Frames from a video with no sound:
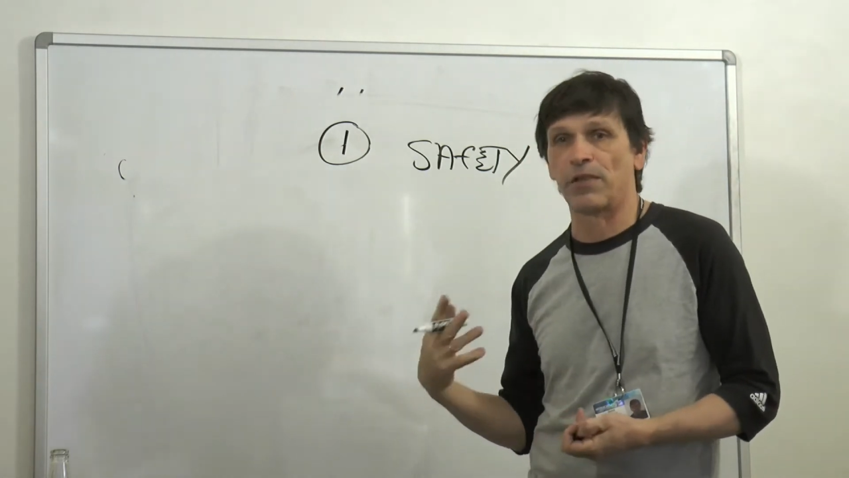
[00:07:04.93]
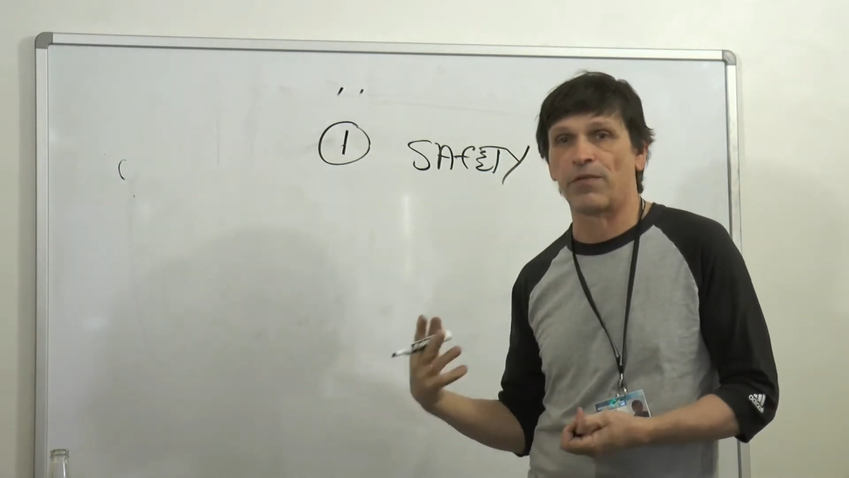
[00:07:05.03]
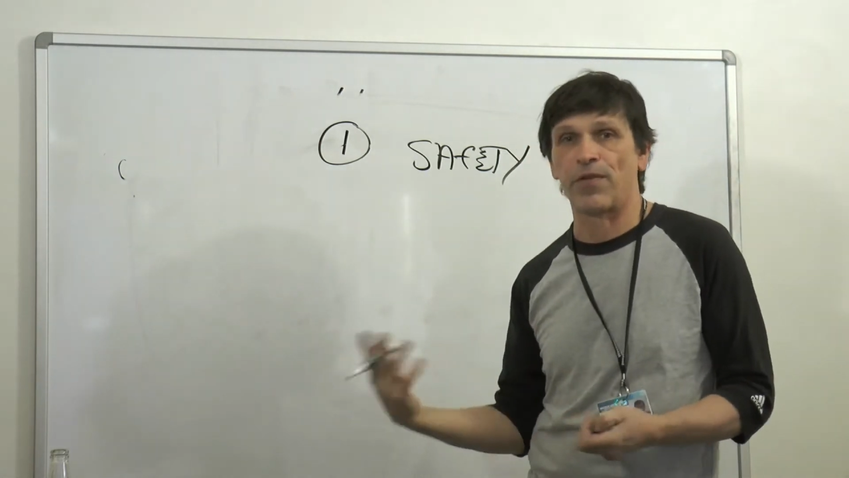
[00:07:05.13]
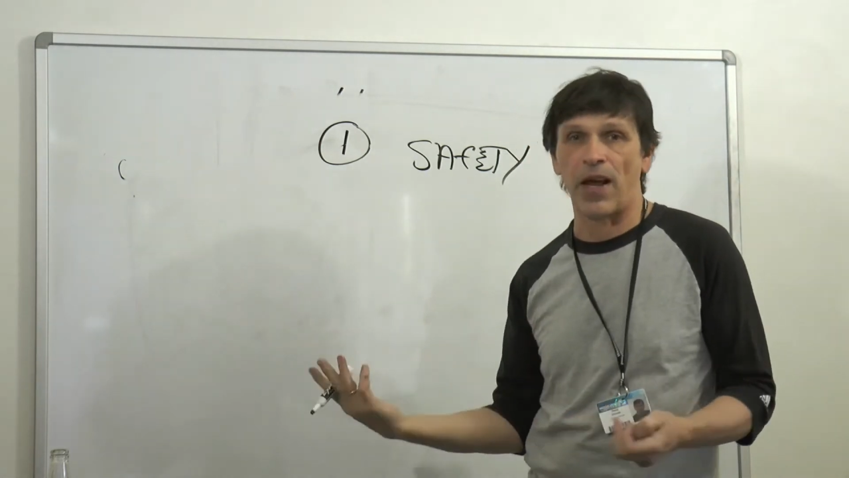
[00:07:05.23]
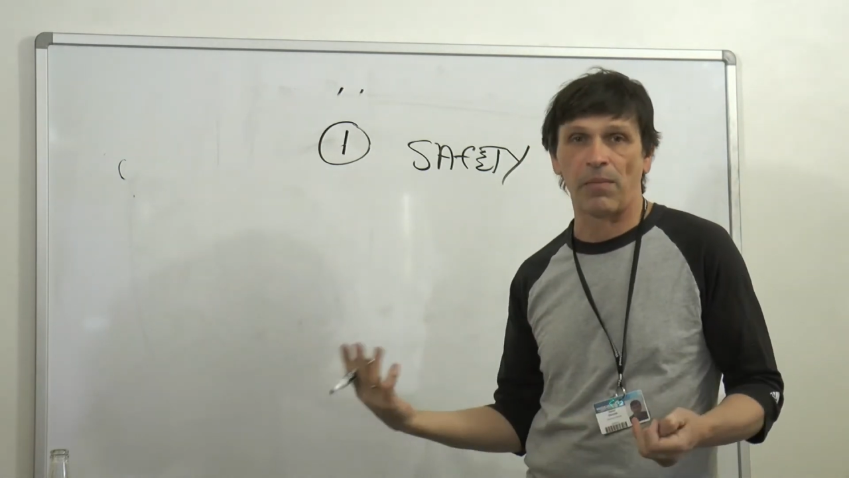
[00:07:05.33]

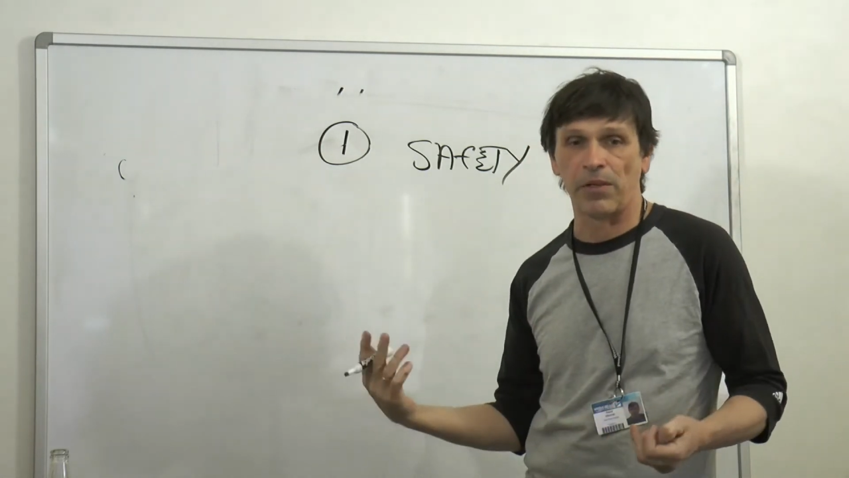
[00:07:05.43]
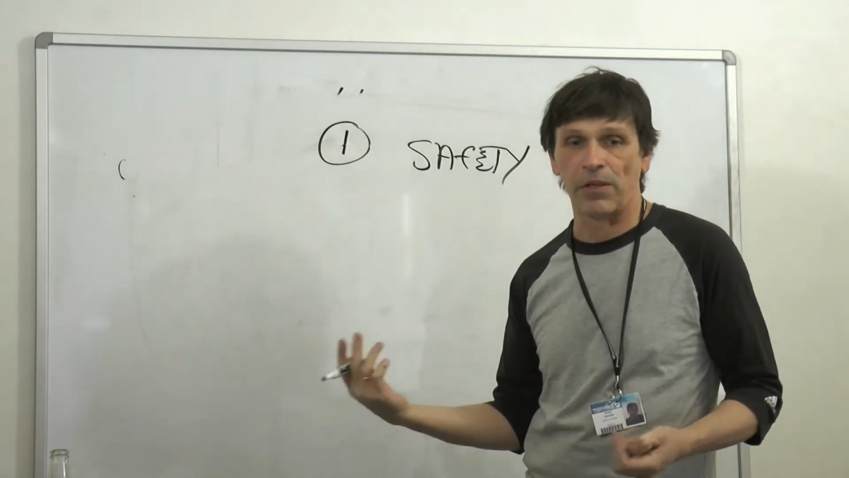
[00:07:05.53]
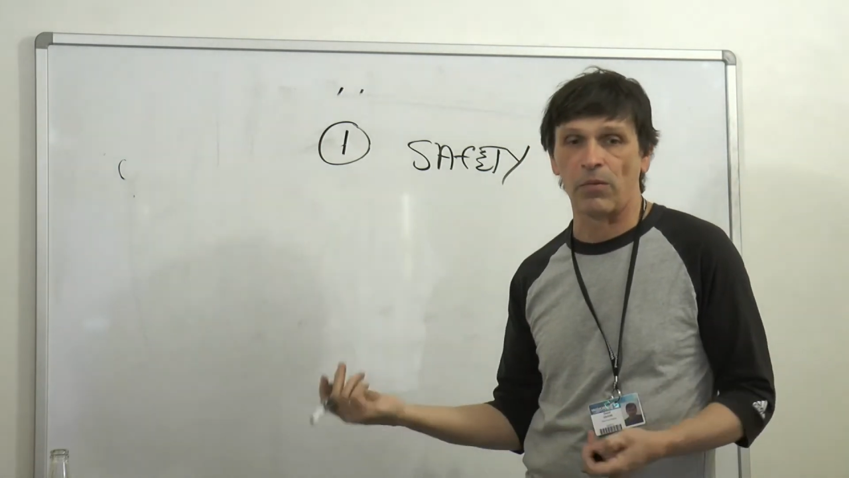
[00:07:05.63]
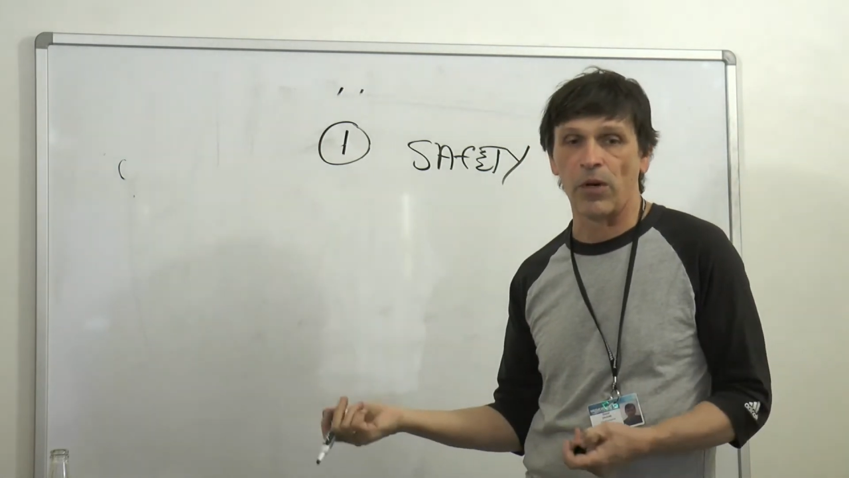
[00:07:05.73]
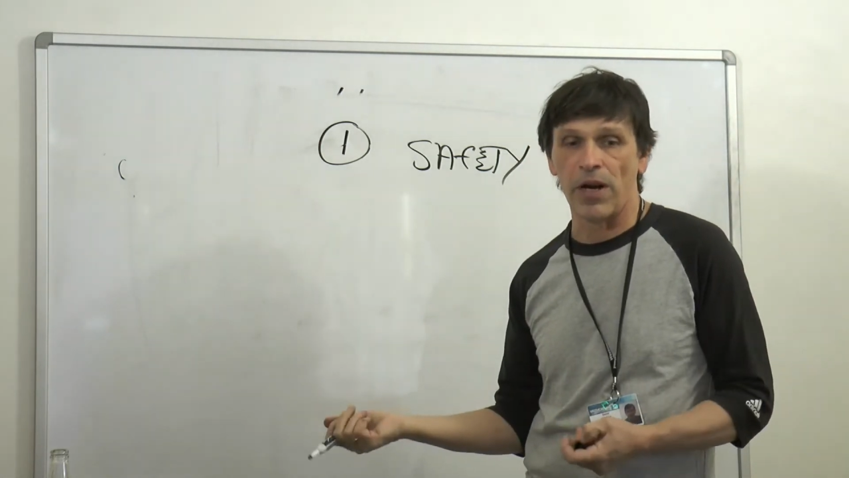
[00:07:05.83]
your family
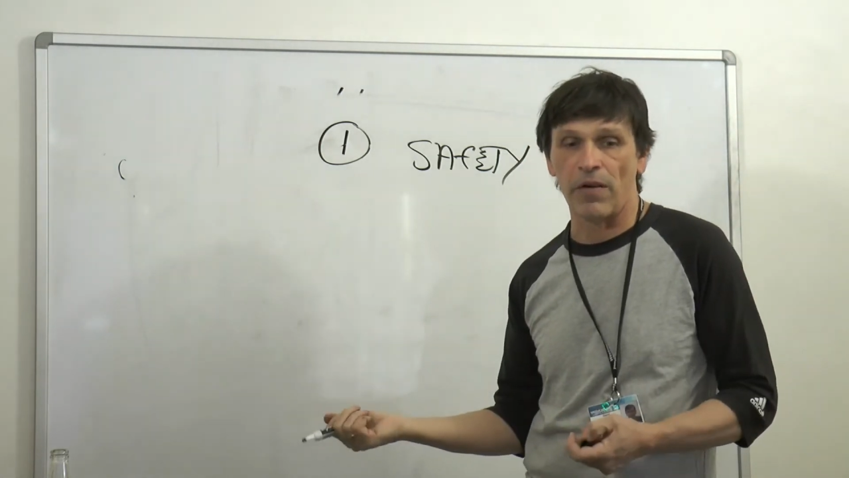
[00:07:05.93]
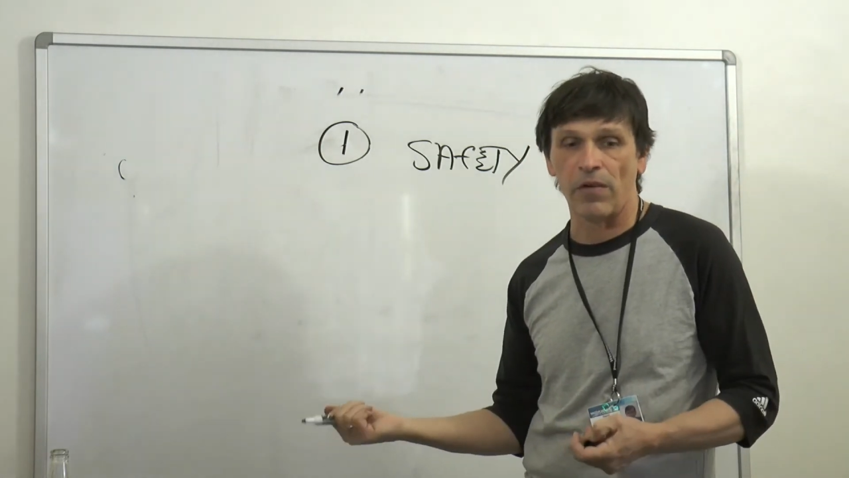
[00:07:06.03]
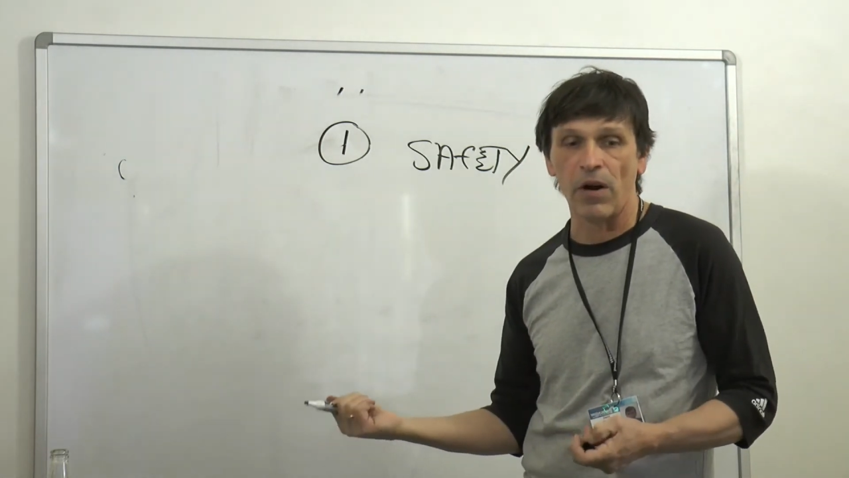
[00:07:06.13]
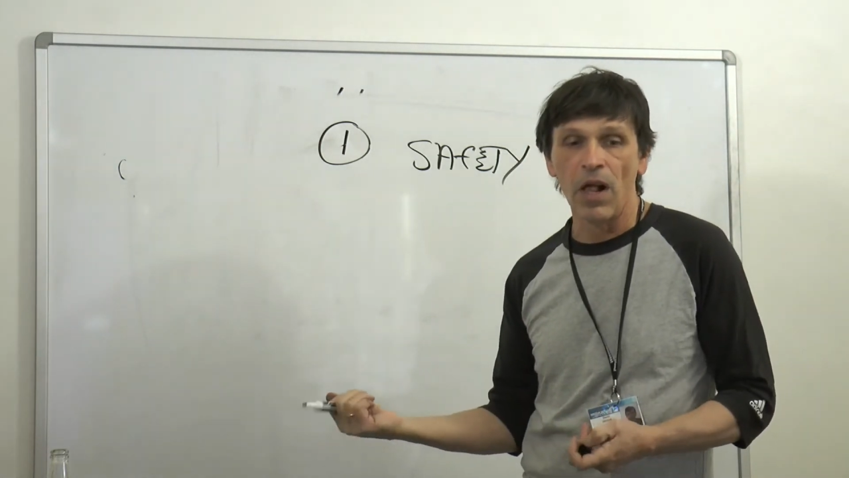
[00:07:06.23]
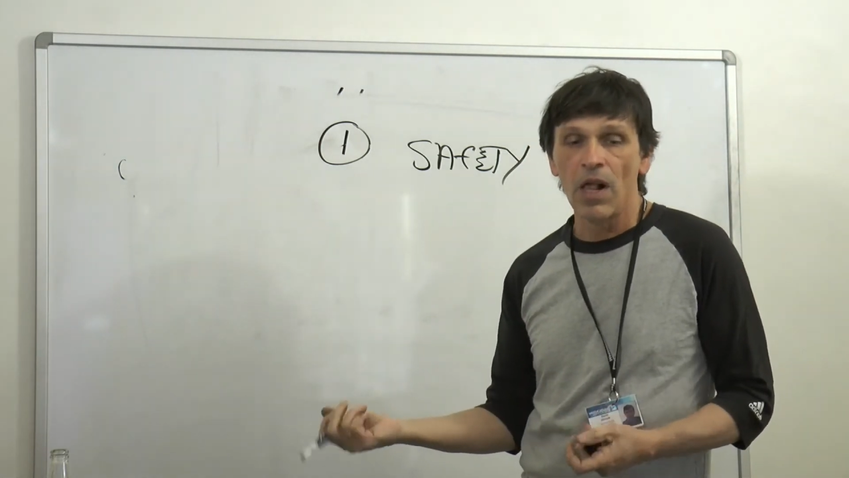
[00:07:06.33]
or
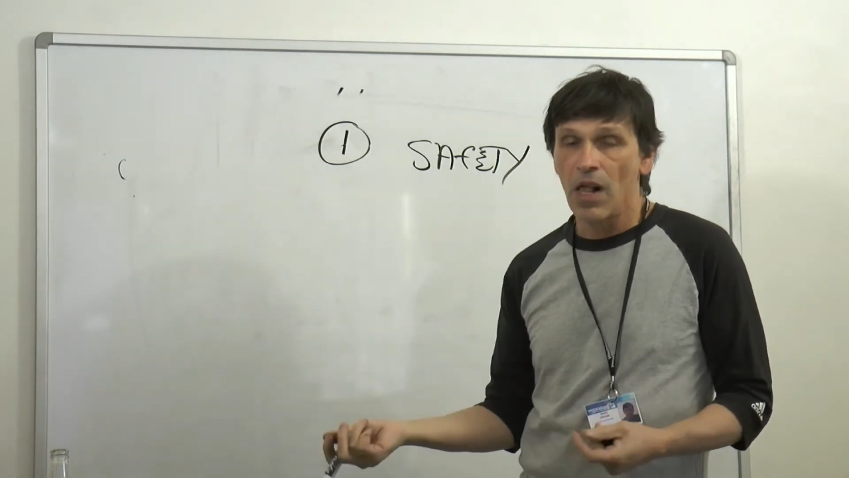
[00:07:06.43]
whatever?